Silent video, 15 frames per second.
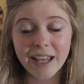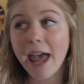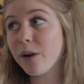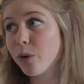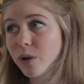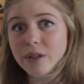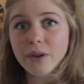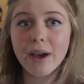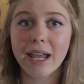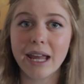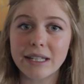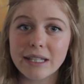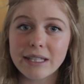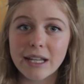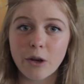And also I
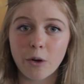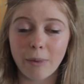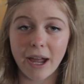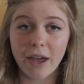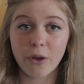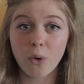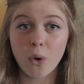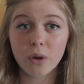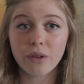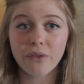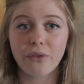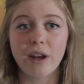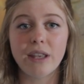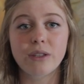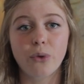get to see all my other
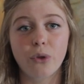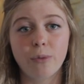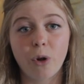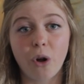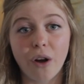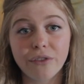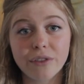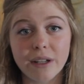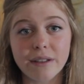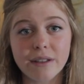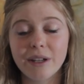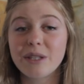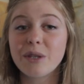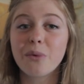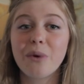Auckland friends all the more often.
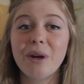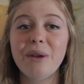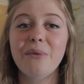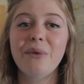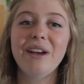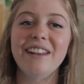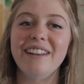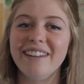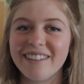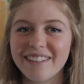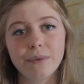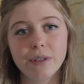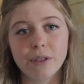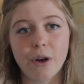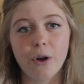It's a win-win.
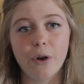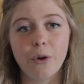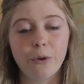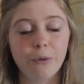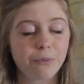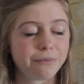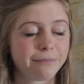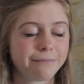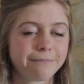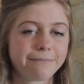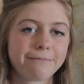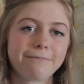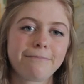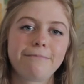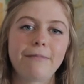So
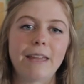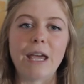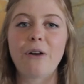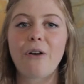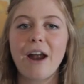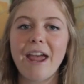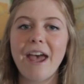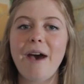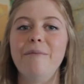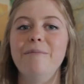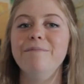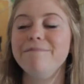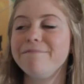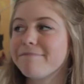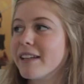here I am,
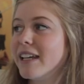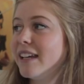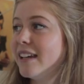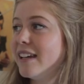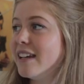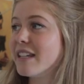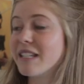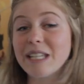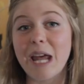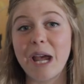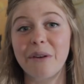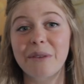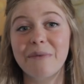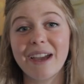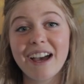
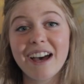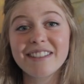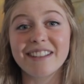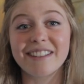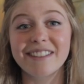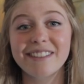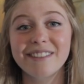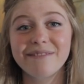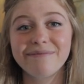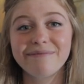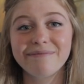staying with my cousins.